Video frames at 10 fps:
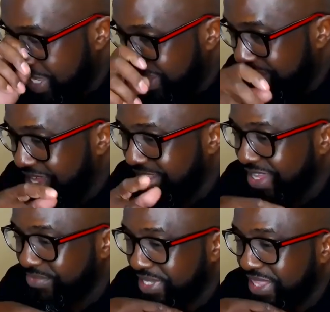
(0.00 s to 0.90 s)

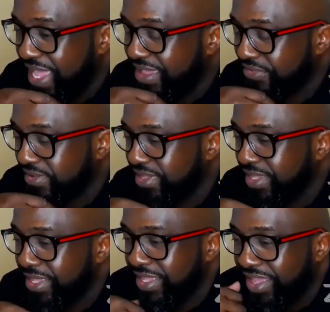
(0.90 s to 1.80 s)
I'll be laughing.
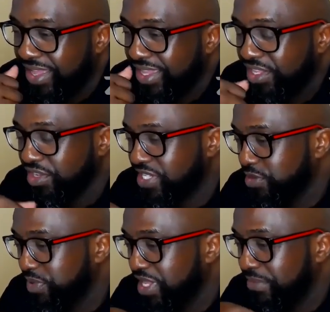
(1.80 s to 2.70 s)
It used to
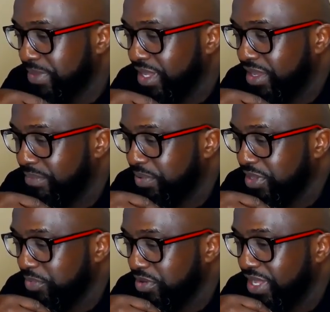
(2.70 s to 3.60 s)
be
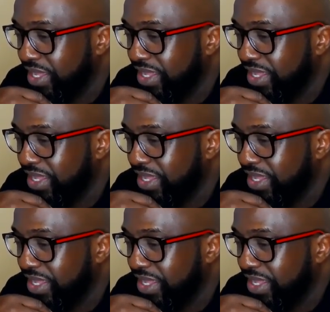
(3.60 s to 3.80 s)
people